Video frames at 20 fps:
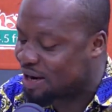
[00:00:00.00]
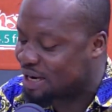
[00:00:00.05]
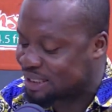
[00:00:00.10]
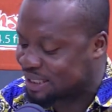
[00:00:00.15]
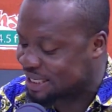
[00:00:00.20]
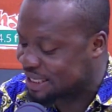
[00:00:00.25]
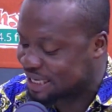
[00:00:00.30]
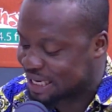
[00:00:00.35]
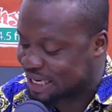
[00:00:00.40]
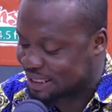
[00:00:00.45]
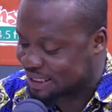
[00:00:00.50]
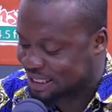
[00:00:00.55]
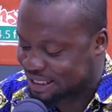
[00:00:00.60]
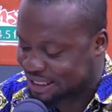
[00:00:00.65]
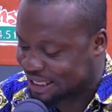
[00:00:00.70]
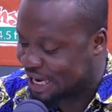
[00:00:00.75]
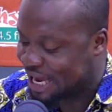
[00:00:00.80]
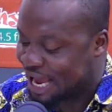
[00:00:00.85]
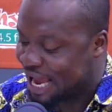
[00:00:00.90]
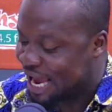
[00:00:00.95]
case in
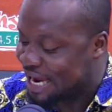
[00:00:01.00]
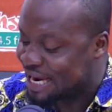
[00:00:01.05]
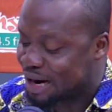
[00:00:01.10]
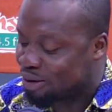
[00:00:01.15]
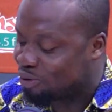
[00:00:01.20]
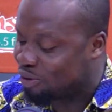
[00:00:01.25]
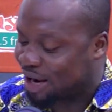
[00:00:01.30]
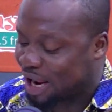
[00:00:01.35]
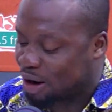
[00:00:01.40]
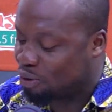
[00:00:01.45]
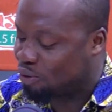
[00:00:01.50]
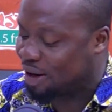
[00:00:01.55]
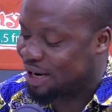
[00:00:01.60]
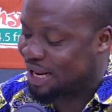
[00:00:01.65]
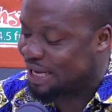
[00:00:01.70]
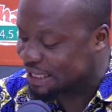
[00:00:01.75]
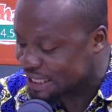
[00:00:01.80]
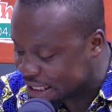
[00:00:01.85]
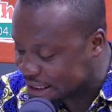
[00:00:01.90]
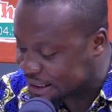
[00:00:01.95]
the young Kuala
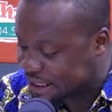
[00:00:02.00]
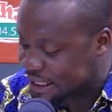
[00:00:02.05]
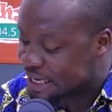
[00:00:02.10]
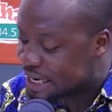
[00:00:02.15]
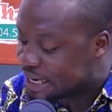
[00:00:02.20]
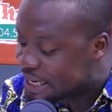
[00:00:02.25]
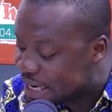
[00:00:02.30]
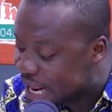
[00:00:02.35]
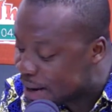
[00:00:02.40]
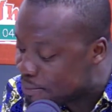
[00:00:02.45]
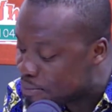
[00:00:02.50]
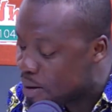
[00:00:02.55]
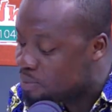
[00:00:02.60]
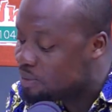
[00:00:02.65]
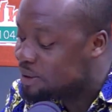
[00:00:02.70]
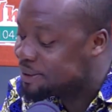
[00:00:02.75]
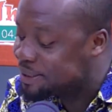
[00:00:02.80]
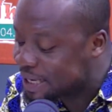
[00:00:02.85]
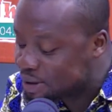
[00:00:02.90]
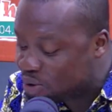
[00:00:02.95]
case. Name
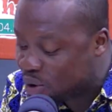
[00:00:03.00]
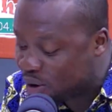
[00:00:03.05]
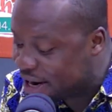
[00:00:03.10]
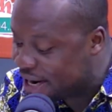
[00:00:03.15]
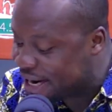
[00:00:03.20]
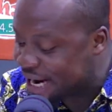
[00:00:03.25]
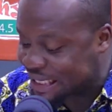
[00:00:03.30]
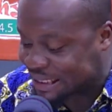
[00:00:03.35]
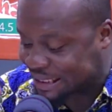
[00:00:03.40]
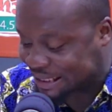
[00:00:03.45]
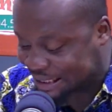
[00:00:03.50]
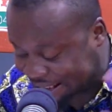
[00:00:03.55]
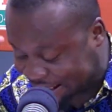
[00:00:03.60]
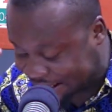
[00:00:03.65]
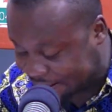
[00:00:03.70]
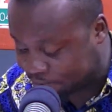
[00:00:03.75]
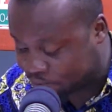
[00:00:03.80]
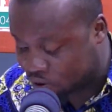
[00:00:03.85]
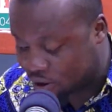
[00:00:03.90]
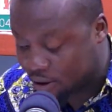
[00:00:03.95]
zero election.
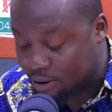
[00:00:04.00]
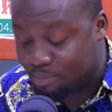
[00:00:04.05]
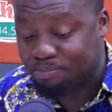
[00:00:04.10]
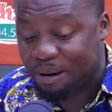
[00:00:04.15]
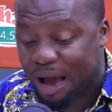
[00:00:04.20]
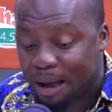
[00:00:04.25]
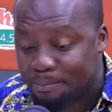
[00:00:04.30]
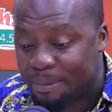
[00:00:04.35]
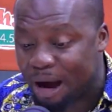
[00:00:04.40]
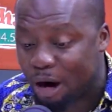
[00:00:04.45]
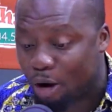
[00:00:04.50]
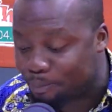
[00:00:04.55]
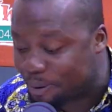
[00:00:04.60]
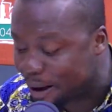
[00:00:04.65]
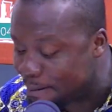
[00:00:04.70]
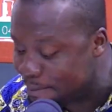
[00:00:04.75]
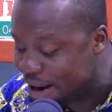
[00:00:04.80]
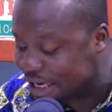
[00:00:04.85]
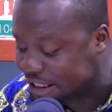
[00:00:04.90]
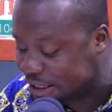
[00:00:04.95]
Bema or
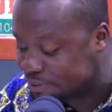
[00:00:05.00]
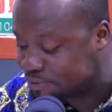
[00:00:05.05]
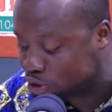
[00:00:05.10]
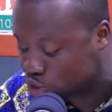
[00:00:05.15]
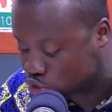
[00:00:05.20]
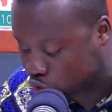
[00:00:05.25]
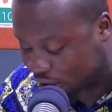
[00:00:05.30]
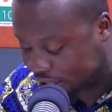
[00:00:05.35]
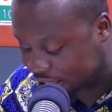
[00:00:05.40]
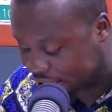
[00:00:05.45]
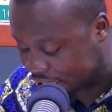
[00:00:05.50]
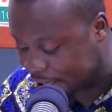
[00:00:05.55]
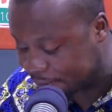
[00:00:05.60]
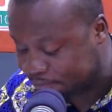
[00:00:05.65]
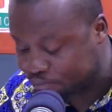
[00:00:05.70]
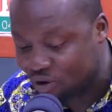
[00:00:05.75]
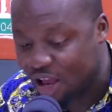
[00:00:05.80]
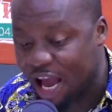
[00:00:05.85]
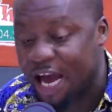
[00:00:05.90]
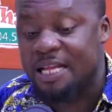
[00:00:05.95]
Berman Timmy Solier,
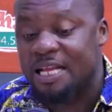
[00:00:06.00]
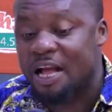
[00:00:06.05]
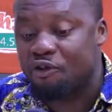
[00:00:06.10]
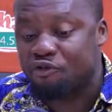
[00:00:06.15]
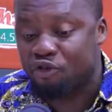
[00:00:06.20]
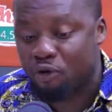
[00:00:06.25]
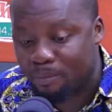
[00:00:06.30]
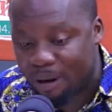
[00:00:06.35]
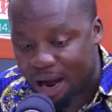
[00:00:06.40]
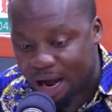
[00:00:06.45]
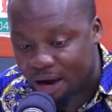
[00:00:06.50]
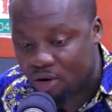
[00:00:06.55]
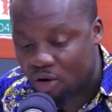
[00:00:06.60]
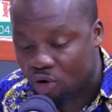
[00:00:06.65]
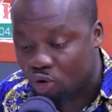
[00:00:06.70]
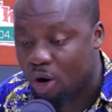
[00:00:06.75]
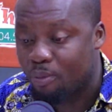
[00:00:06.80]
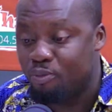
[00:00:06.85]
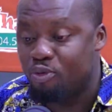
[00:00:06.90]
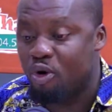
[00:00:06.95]
and your Juma,
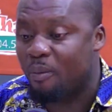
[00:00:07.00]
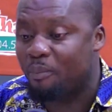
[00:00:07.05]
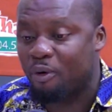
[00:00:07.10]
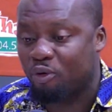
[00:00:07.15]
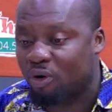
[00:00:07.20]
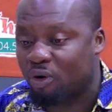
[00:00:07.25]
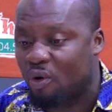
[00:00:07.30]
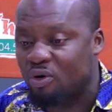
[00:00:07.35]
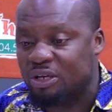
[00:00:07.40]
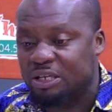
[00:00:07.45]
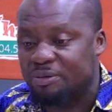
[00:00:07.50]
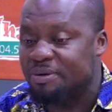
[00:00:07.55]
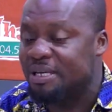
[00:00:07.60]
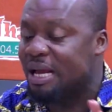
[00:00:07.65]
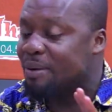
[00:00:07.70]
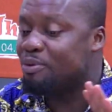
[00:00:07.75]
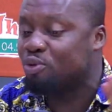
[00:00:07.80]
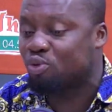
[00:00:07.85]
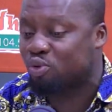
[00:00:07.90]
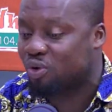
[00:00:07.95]
Ubu Bukro, Timmy
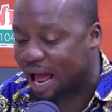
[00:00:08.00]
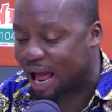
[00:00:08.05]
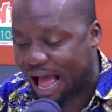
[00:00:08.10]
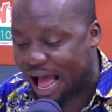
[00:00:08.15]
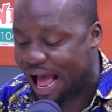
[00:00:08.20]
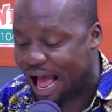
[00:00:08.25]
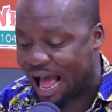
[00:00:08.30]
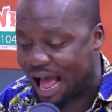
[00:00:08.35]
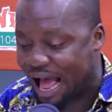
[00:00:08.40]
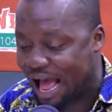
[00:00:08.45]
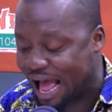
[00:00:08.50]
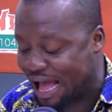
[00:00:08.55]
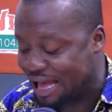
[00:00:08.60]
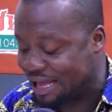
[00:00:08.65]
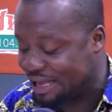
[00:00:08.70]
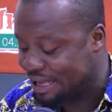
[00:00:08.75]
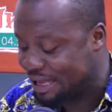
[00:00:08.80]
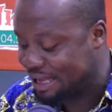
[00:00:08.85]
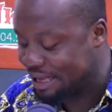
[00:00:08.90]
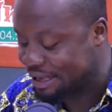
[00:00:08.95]
Bukra.
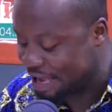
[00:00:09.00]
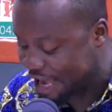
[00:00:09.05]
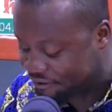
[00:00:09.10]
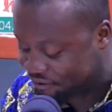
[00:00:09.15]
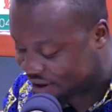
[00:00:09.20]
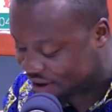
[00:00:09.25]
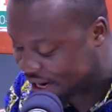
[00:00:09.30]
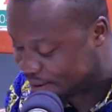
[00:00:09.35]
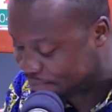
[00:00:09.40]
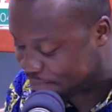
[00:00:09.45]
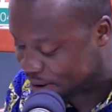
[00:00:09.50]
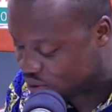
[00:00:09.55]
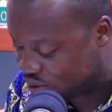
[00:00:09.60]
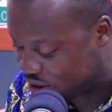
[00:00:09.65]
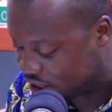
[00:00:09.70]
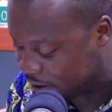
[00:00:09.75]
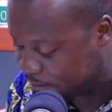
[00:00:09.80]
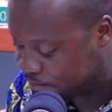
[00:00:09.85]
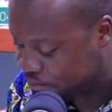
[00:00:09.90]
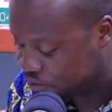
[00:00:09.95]
Half a number
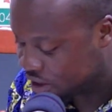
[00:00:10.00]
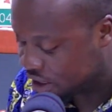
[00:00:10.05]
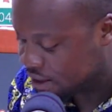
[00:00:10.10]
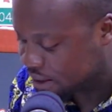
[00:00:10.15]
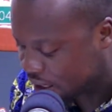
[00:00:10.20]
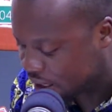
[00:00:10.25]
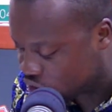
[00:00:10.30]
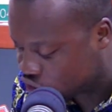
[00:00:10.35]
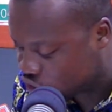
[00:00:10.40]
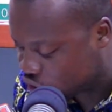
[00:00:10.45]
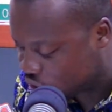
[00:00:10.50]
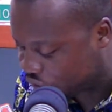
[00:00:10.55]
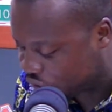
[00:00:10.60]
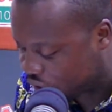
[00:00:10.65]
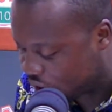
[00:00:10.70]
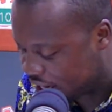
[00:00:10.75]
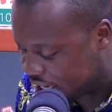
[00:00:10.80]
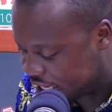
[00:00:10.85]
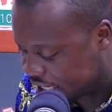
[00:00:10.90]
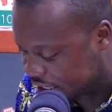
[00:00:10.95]
we
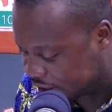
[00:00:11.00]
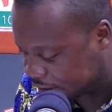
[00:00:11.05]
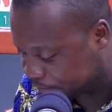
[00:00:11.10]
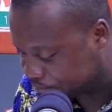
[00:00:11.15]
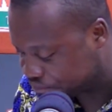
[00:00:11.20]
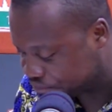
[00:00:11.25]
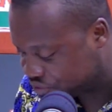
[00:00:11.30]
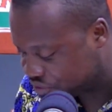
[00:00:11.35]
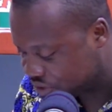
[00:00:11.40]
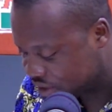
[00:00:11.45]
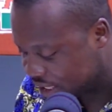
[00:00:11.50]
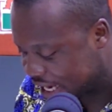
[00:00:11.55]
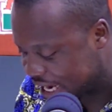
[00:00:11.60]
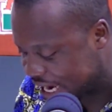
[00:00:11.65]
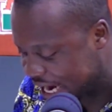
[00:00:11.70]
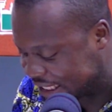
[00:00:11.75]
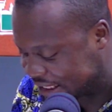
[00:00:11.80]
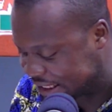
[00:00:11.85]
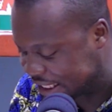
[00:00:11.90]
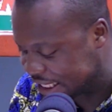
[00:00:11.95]
0248
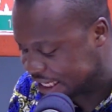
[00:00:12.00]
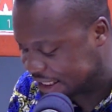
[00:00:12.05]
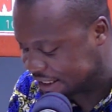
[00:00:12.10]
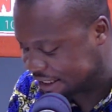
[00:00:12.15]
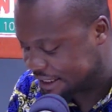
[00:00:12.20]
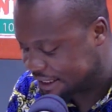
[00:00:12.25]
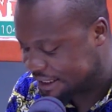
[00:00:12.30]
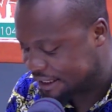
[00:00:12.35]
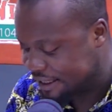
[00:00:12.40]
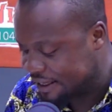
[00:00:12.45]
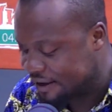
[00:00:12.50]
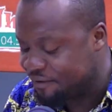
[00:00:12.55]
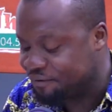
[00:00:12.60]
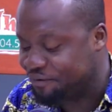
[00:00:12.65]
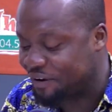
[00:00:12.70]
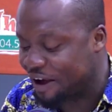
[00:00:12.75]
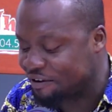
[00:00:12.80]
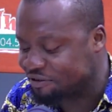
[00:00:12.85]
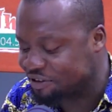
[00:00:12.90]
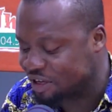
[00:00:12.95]

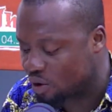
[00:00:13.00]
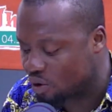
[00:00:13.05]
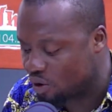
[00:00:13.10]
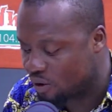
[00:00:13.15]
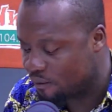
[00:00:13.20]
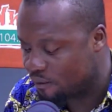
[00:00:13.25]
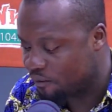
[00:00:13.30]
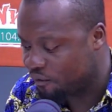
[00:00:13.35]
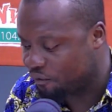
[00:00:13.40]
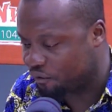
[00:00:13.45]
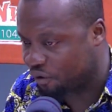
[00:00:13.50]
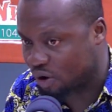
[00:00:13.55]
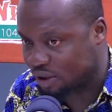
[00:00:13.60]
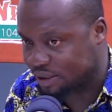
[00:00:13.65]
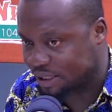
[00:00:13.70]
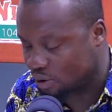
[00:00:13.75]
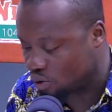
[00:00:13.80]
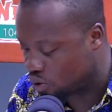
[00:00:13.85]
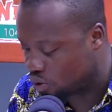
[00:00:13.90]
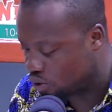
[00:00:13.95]

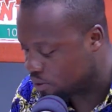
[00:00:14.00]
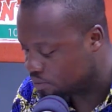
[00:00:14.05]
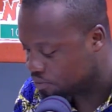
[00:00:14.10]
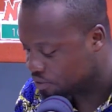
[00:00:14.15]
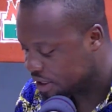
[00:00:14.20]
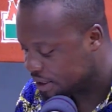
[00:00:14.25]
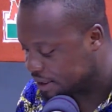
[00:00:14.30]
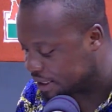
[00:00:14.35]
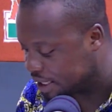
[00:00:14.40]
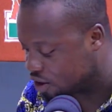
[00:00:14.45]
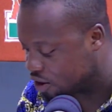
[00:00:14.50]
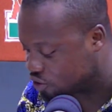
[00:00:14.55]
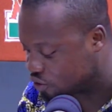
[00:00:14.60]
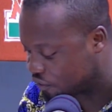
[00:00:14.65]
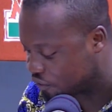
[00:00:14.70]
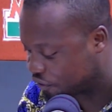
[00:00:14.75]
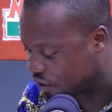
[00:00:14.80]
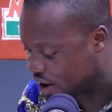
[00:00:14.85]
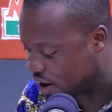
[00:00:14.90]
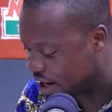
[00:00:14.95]
885040
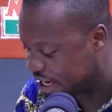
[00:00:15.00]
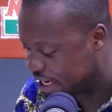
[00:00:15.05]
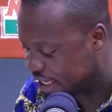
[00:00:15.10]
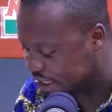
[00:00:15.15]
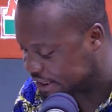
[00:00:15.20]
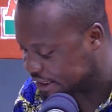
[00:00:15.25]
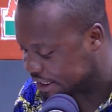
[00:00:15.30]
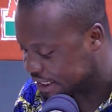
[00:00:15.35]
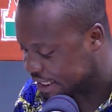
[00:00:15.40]
0248